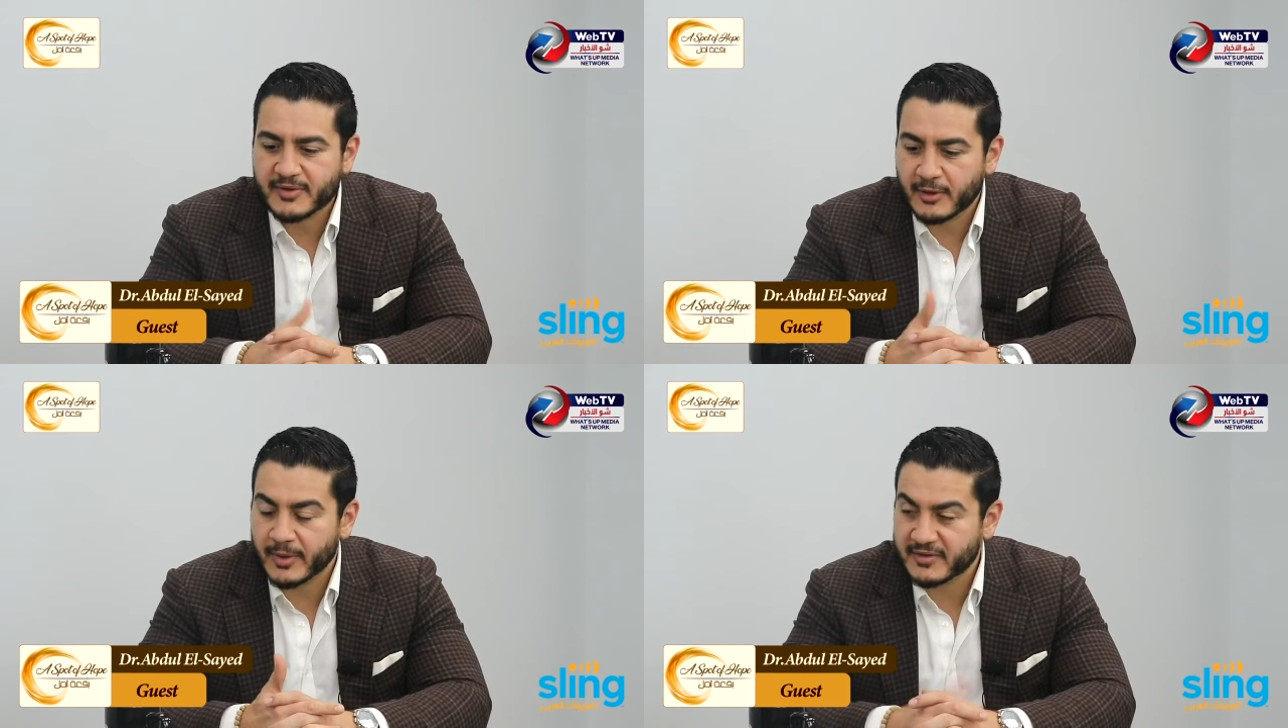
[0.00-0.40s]

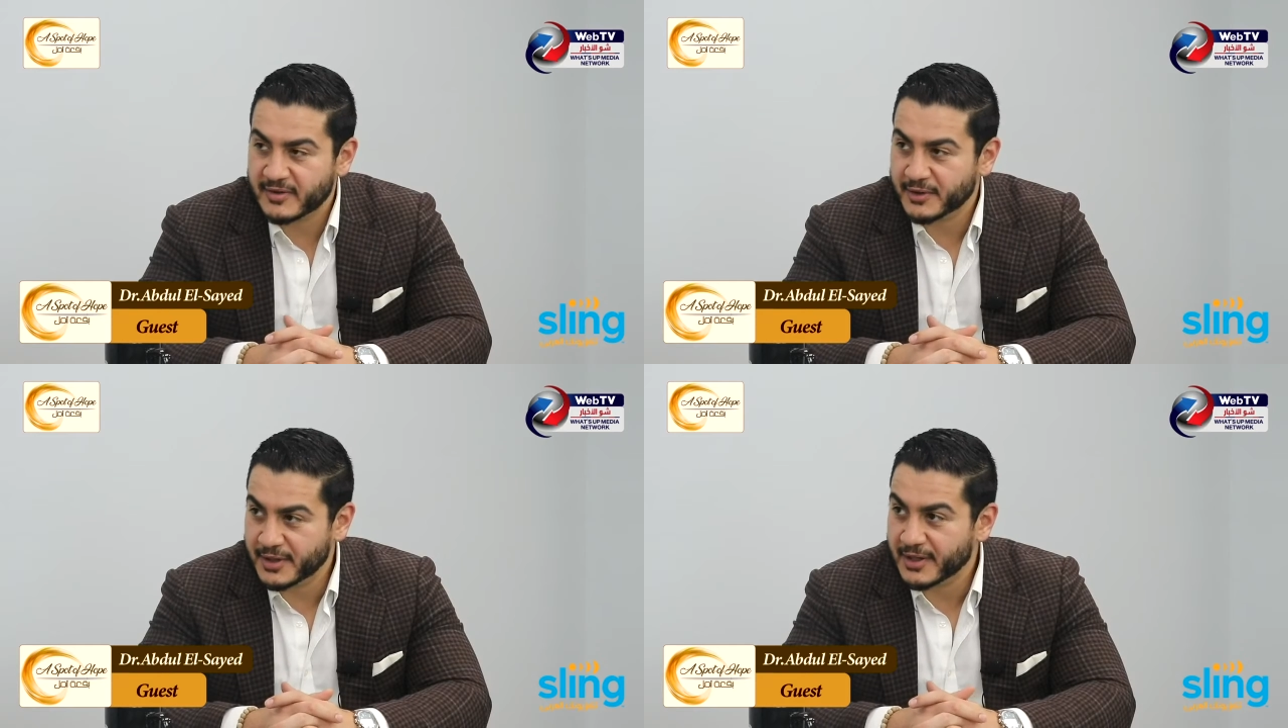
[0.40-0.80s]
until my
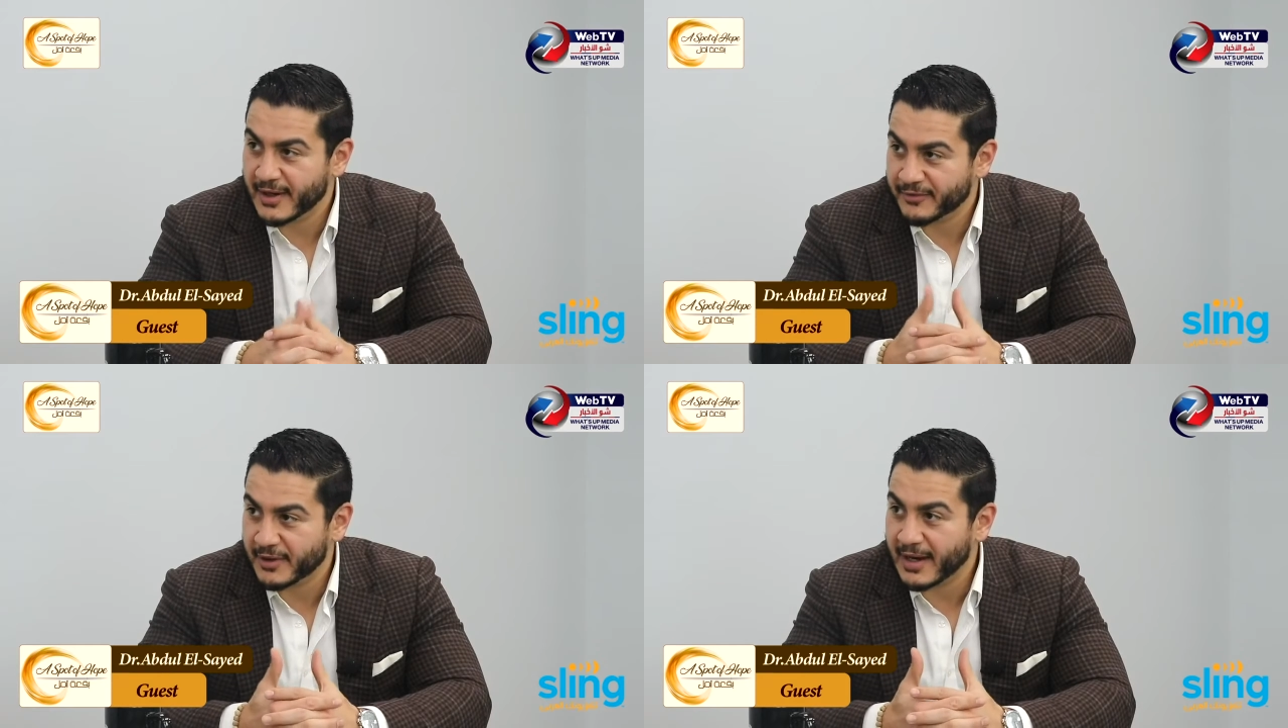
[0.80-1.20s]
senior year
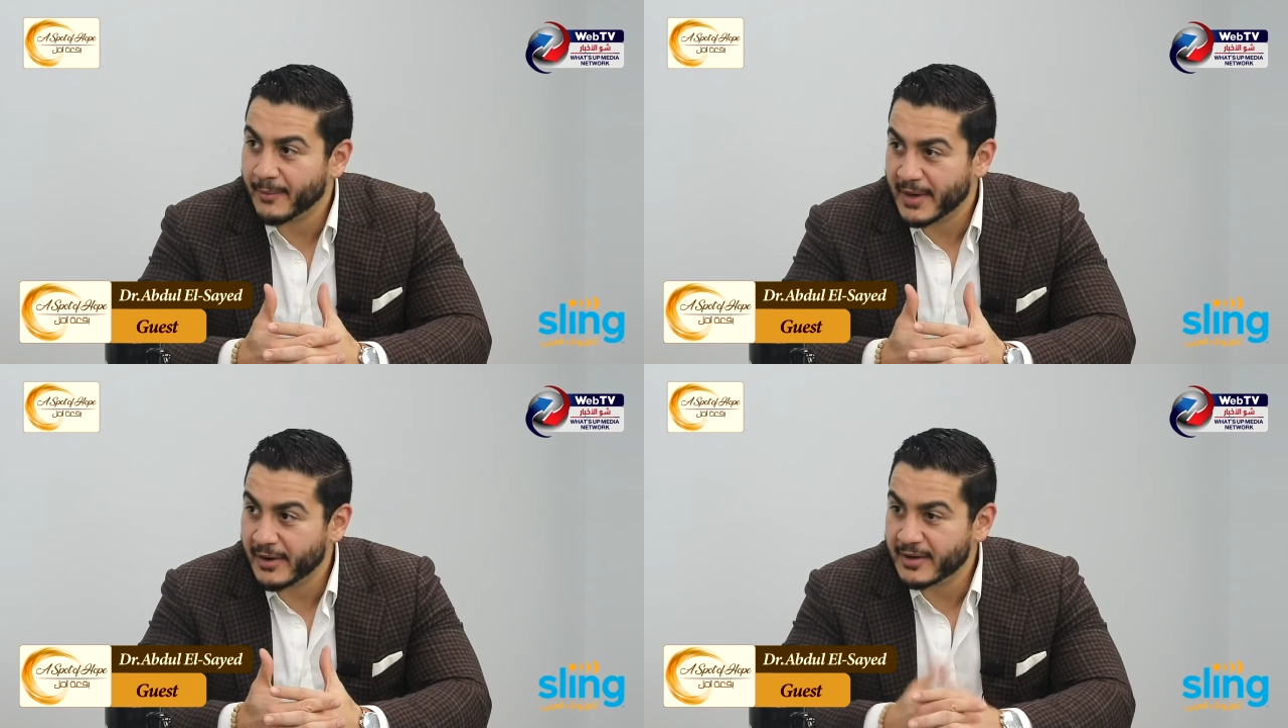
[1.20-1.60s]
after I
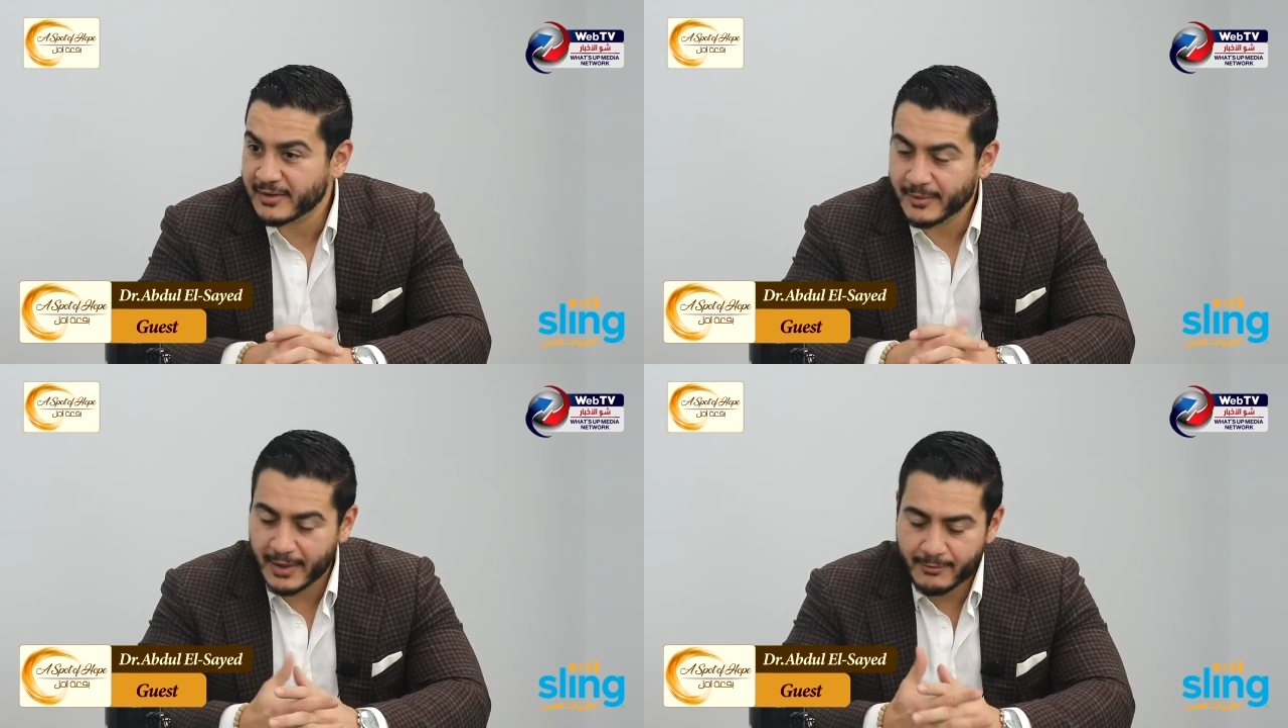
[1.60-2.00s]
got married
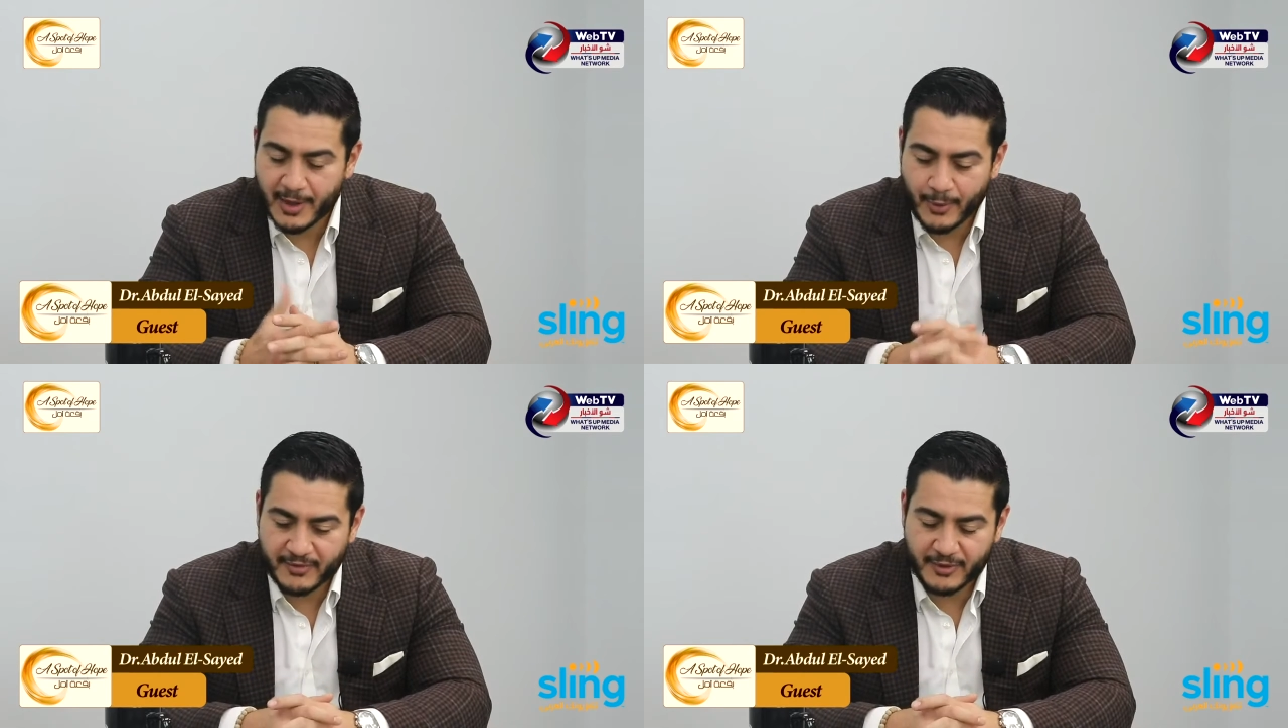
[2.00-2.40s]
to
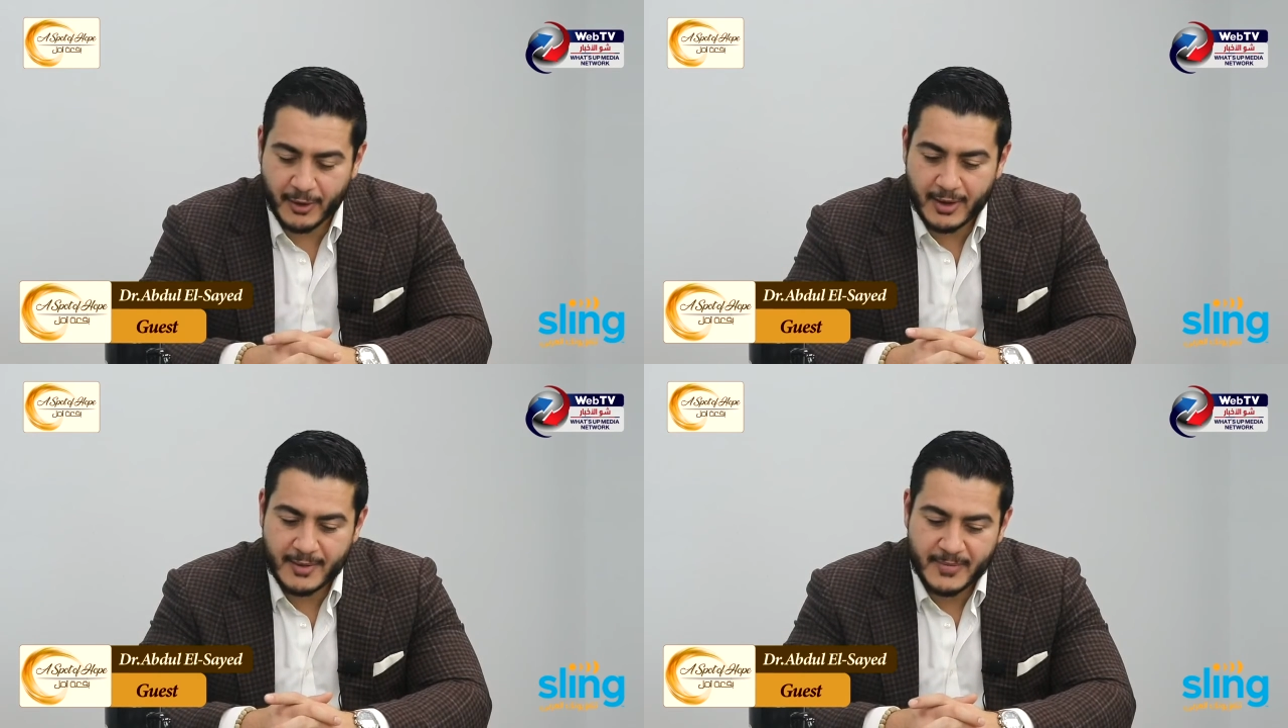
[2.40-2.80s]
my wife,
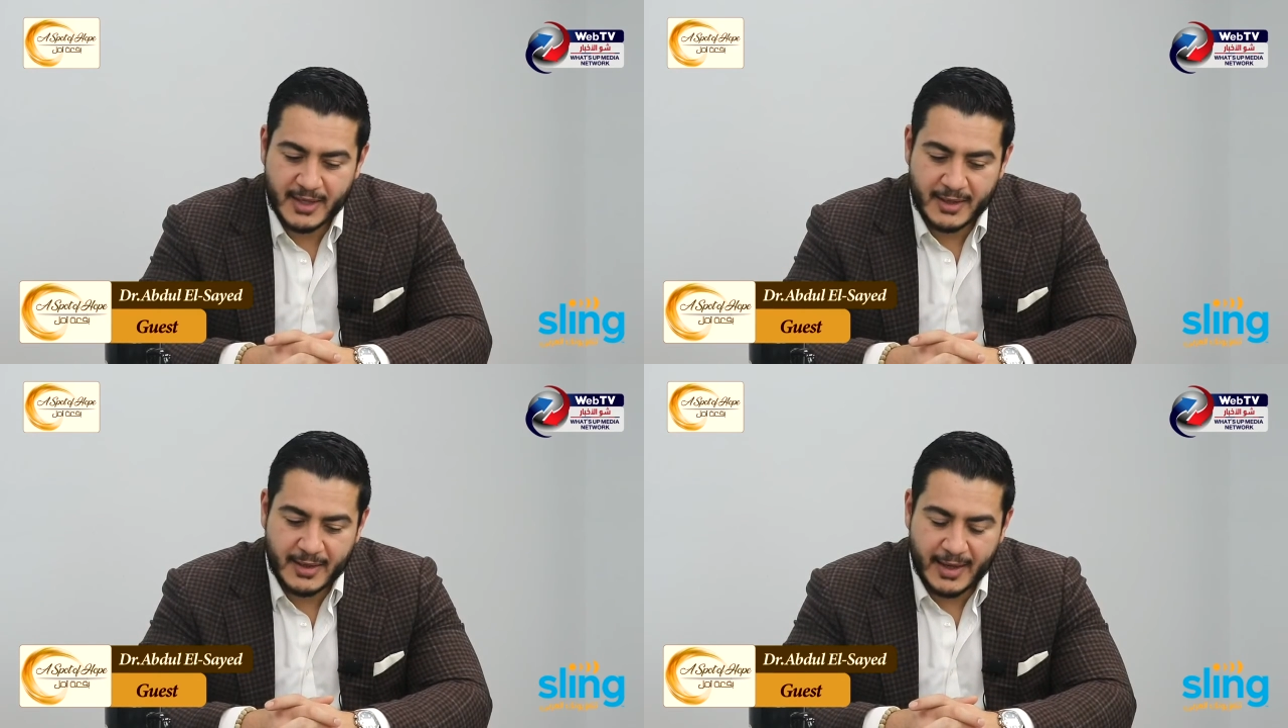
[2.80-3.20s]
Sarah.
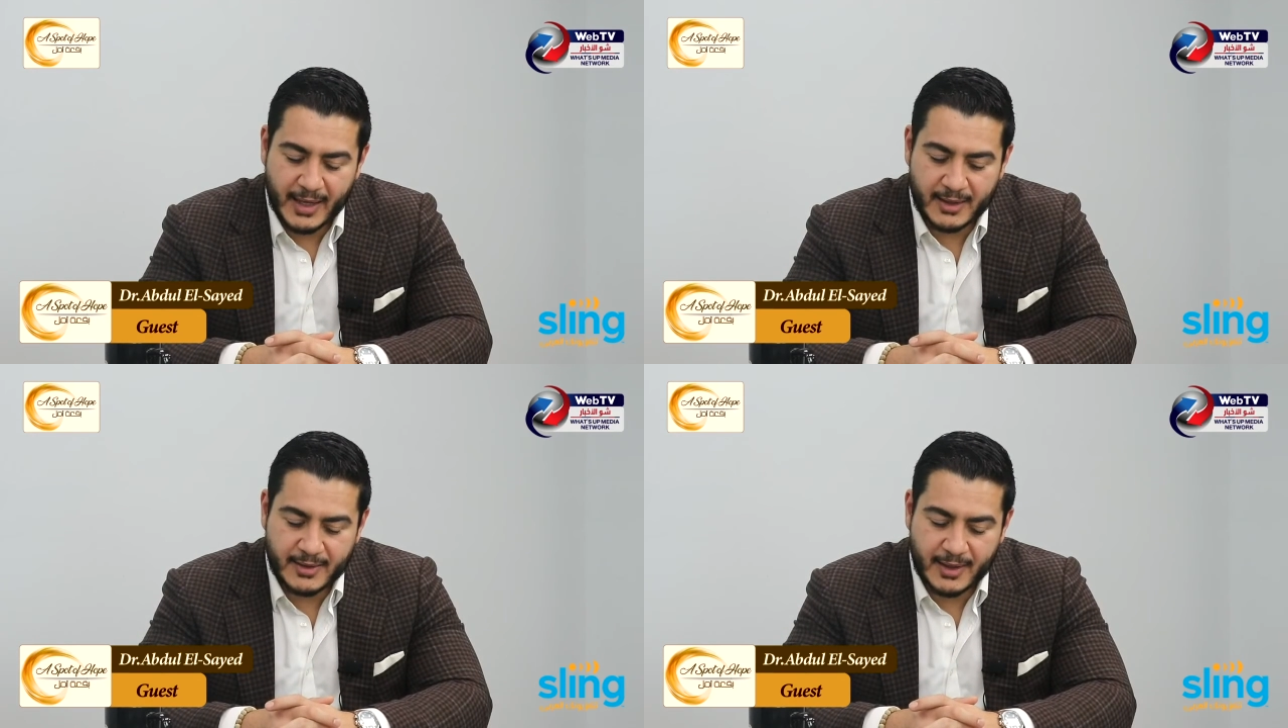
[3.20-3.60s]

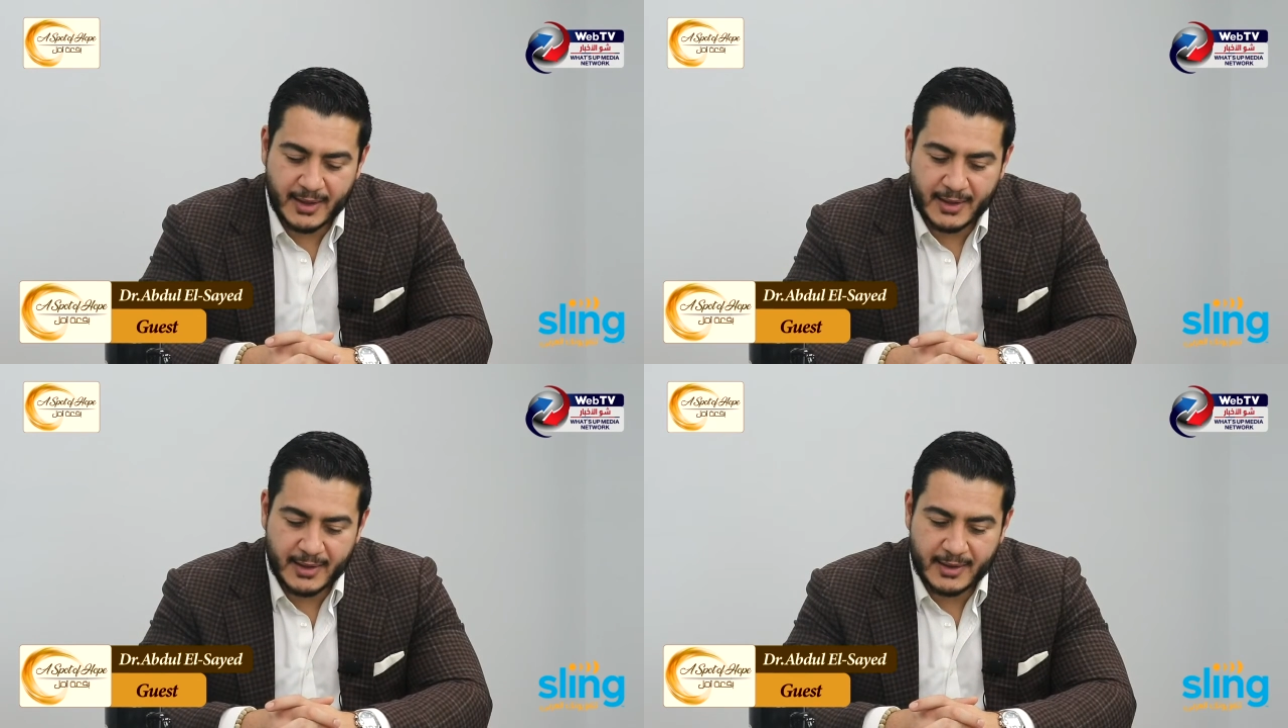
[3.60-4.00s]

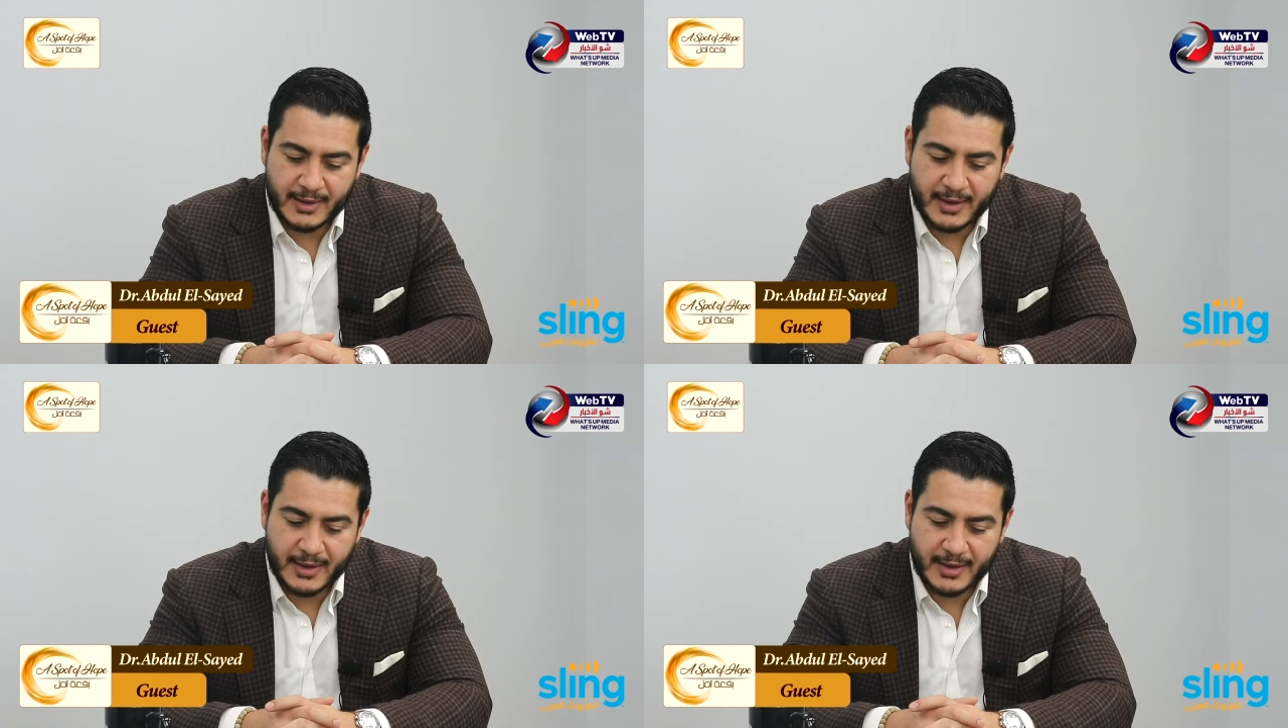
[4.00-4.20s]
Mm-hmm.